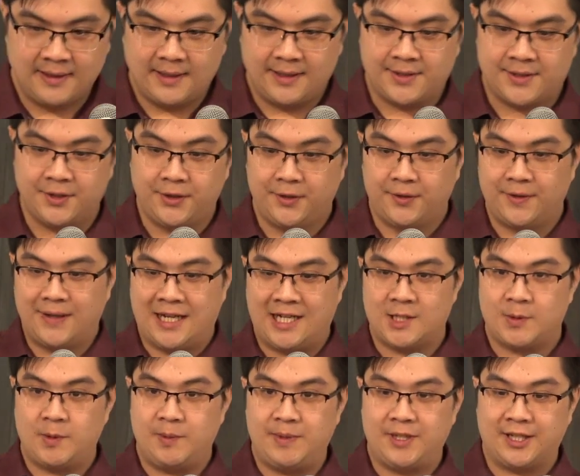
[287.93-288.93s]
And so
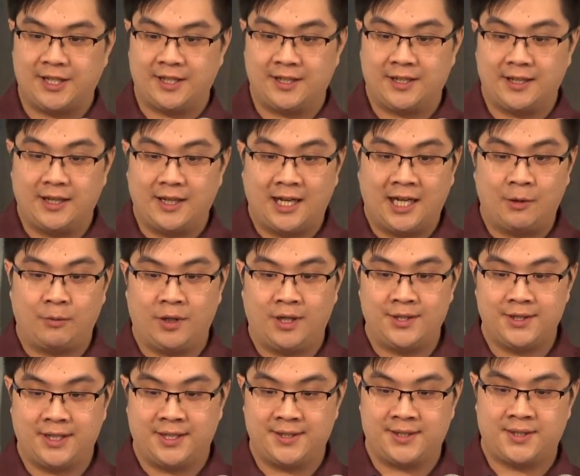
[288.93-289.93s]
as we begin, I
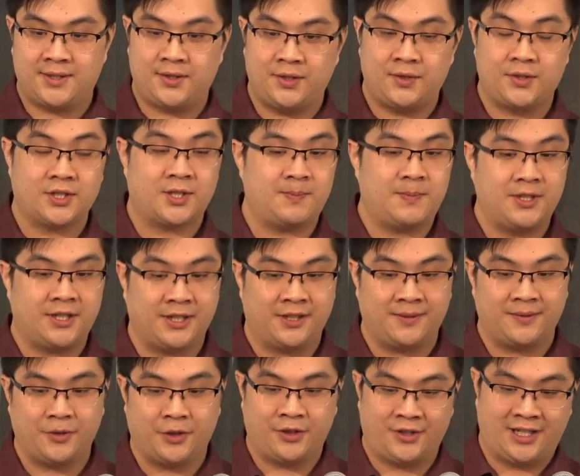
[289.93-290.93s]
want us to just
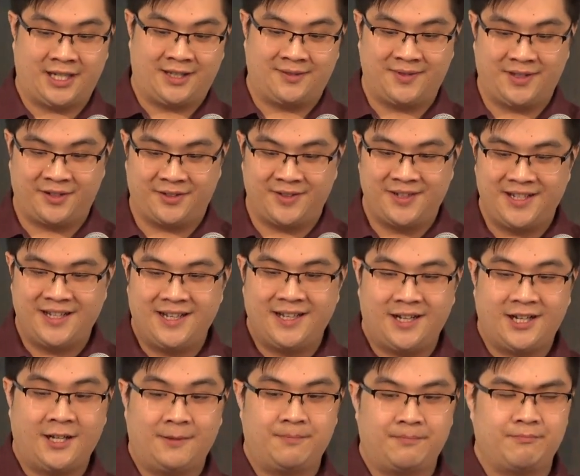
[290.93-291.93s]
begin,
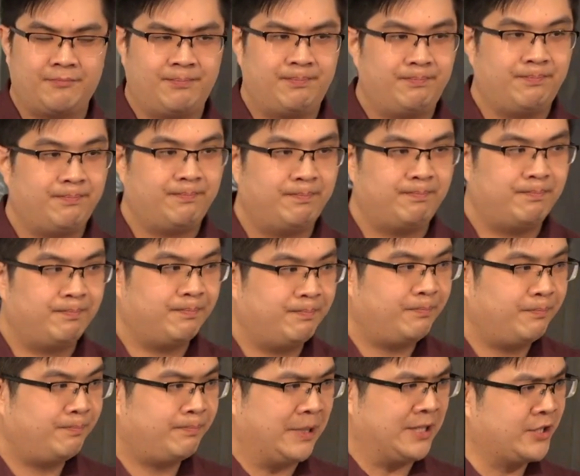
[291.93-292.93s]
by
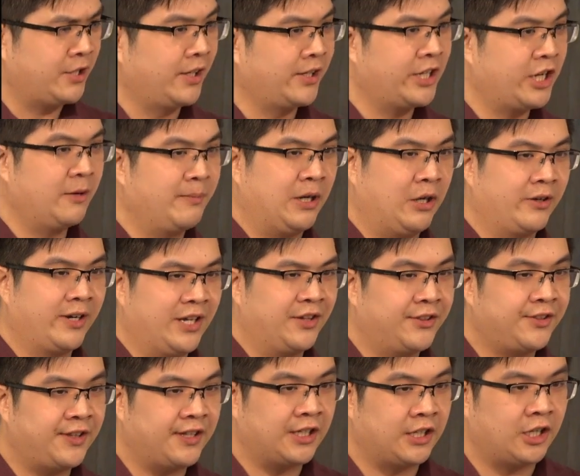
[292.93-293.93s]
talking about
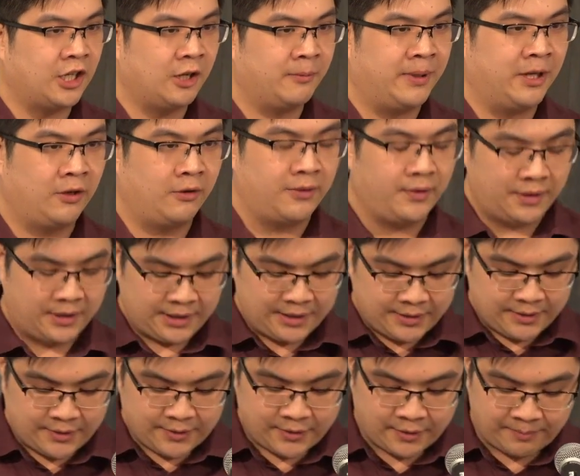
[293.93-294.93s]
and thinking about
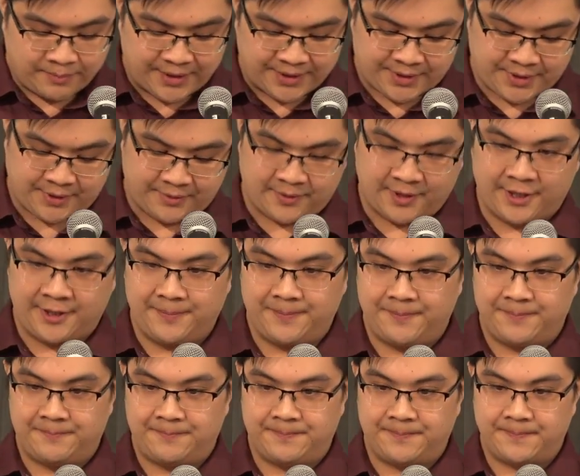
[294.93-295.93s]
the mystery.
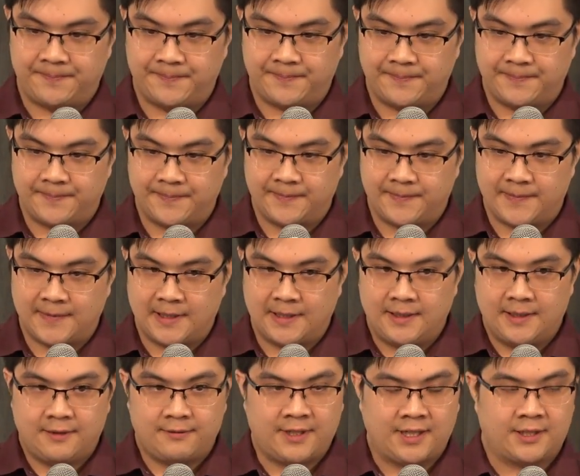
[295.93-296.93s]

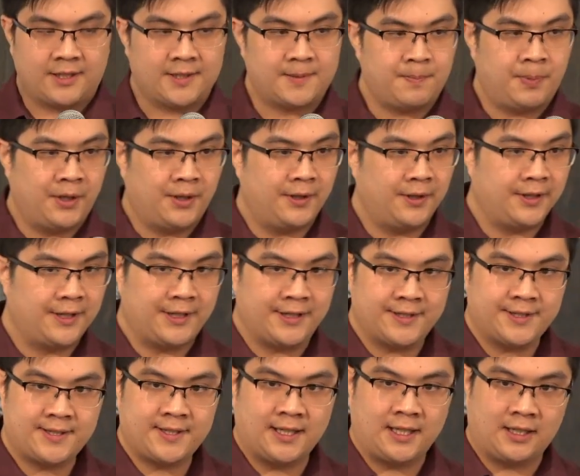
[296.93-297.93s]
Right? Because Paul
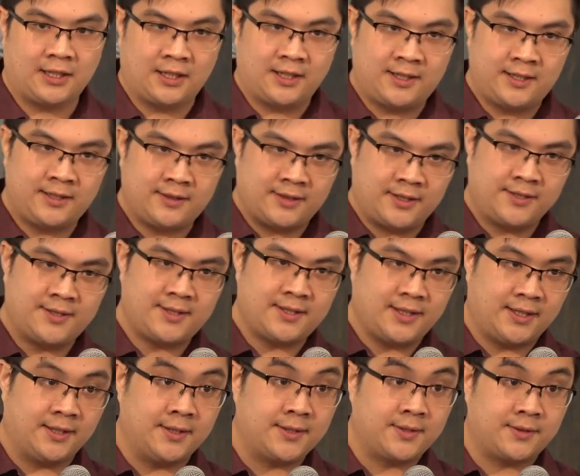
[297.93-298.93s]
is saying, this
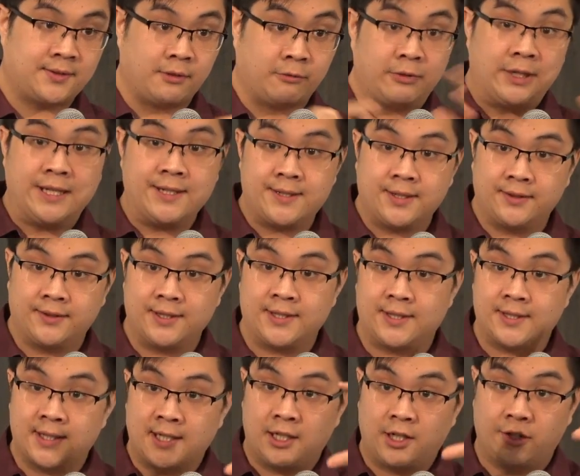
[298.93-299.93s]
is the reason. This
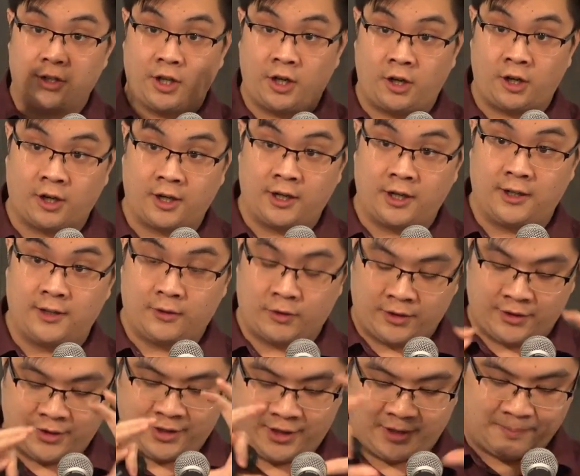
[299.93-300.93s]
is kind of the heart
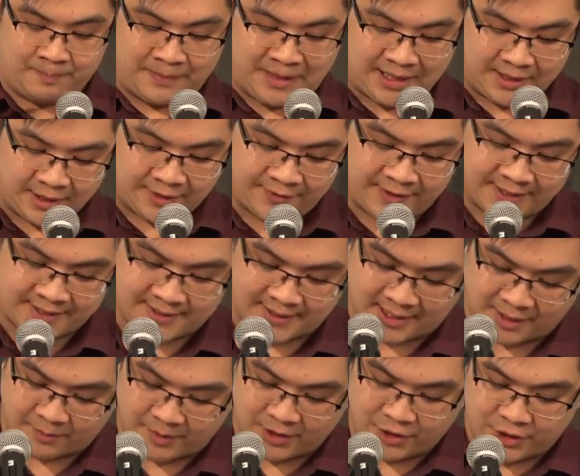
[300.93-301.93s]
or the meat of the
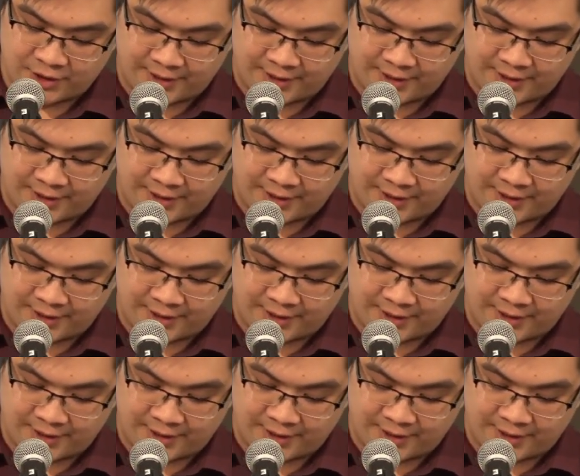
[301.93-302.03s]
sandwich.